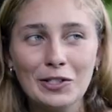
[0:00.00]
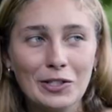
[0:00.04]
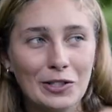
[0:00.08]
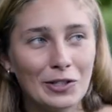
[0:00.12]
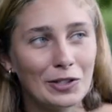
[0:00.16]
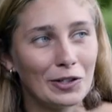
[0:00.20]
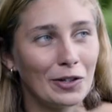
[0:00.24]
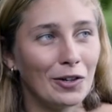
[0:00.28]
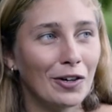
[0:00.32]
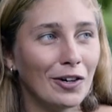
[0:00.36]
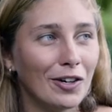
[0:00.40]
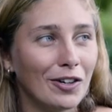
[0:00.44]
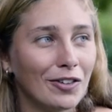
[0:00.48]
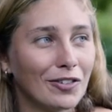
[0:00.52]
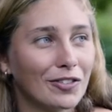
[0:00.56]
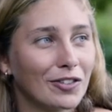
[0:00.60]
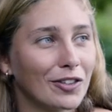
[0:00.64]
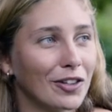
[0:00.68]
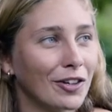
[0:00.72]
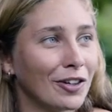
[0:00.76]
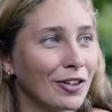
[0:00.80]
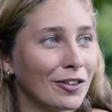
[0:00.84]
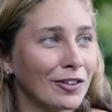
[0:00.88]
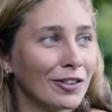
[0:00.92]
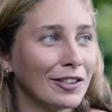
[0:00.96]
Soft
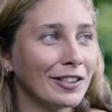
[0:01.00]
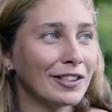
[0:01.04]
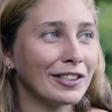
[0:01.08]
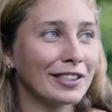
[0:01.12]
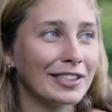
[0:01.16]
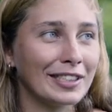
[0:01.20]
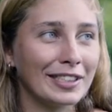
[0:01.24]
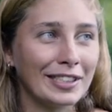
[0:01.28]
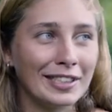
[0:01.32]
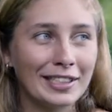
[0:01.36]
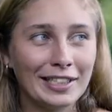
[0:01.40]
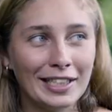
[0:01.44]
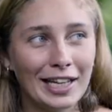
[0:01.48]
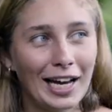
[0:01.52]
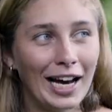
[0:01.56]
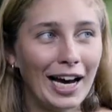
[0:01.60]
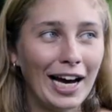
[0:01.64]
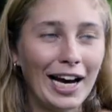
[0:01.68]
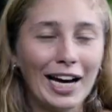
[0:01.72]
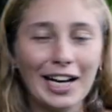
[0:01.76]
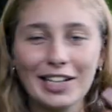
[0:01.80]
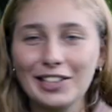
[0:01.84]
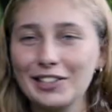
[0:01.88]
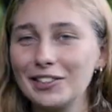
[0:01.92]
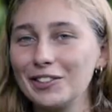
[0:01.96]
coals and
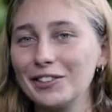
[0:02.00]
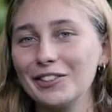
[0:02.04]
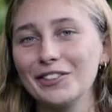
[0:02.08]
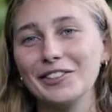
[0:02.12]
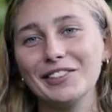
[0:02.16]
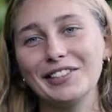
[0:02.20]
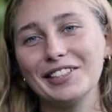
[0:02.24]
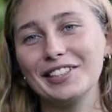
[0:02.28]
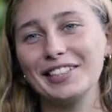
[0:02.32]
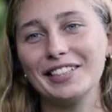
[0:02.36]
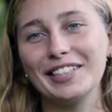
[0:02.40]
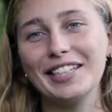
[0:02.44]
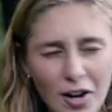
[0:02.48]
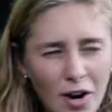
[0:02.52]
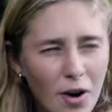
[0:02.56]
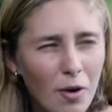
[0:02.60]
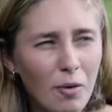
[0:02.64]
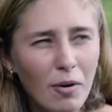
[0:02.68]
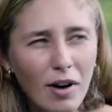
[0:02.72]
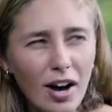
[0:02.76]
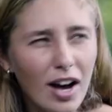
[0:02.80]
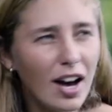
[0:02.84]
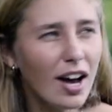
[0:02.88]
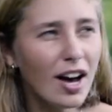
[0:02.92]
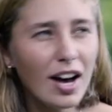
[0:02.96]
hard coals.
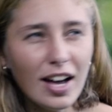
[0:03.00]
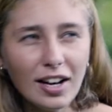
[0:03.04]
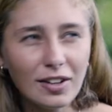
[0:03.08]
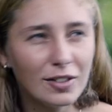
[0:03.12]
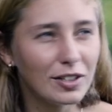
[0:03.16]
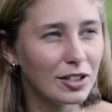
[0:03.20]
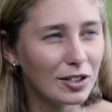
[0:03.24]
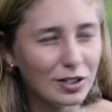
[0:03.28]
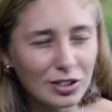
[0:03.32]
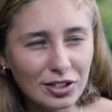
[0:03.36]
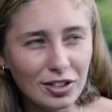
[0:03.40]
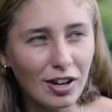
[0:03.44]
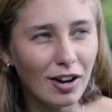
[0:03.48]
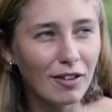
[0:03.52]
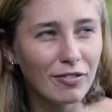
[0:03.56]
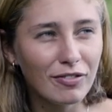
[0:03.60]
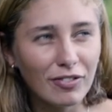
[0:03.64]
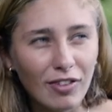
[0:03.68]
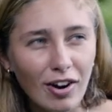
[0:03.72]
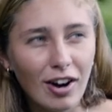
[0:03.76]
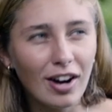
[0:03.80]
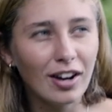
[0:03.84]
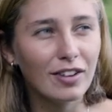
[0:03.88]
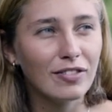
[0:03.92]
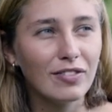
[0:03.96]
What? You saw
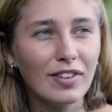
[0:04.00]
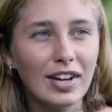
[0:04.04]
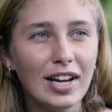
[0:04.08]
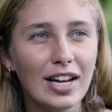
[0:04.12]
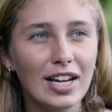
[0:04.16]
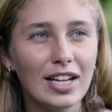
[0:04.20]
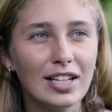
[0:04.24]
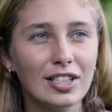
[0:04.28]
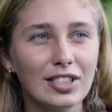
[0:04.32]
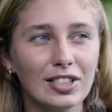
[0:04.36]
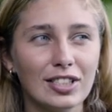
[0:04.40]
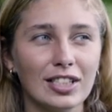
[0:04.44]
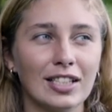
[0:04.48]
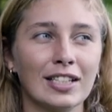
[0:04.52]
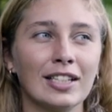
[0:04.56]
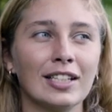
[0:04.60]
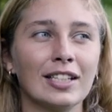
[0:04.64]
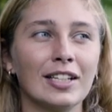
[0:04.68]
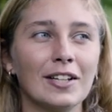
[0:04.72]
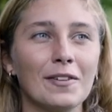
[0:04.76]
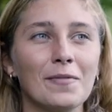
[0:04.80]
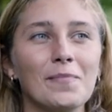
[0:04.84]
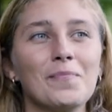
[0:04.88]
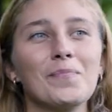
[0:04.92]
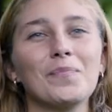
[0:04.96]
frogfish?
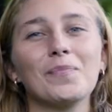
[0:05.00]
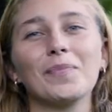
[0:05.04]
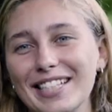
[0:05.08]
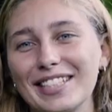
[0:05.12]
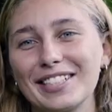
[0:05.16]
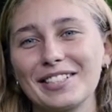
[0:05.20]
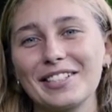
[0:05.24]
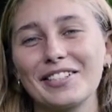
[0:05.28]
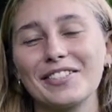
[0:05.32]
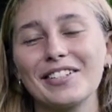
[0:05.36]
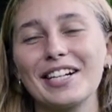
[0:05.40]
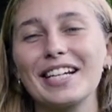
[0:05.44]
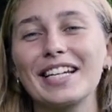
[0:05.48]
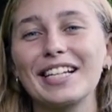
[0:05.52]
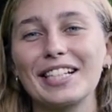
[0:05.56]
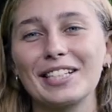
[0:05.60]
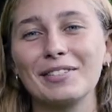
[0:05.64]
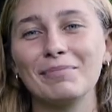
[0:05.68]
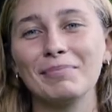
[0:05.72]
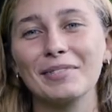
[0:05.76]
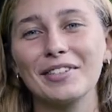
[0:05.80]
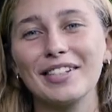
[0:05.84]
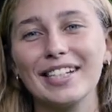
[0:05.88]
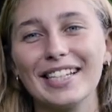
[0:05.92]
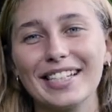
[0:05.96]
And it's a great
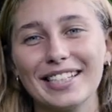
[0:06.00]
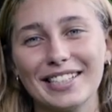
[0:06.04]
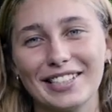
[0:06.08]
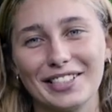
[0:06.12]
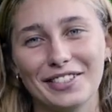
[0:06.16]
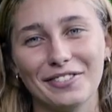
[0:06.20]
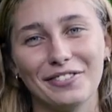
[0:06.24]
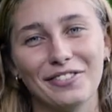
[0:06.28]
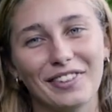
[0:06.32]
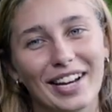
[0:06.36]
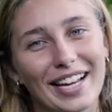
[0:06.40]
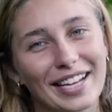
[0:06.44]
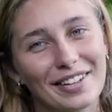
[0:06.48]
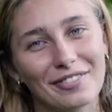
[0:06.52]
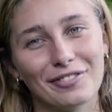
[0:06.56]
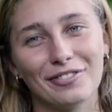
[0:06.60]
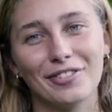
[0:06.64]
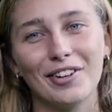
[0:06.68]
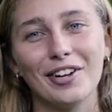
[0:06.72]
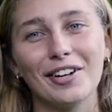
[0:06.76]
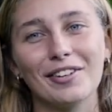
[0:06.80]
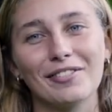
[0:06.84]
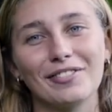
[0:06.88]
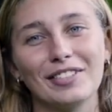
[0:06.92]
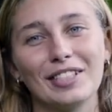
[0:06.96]
experience to find a
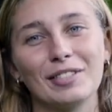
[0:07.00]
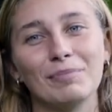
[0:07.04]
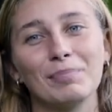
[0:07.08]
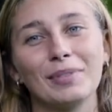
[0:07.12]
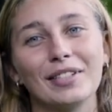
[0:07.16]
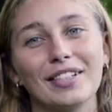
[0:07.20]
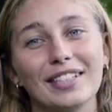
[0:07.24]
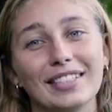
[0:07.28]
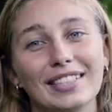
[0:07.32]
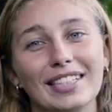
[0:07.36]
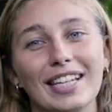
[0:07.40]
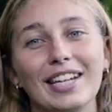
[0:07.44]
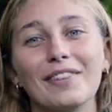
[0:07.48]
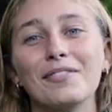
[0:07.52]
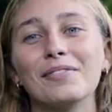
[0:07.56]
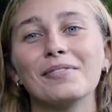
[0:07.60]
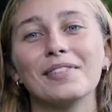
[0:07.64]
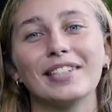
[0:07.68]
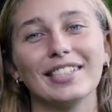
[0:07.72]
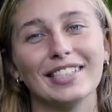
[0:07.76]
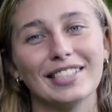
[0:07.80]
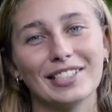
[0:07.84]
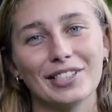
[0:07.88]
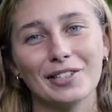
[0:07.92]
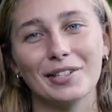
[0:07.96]
frogfish because
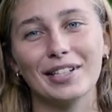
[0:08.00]
everyone is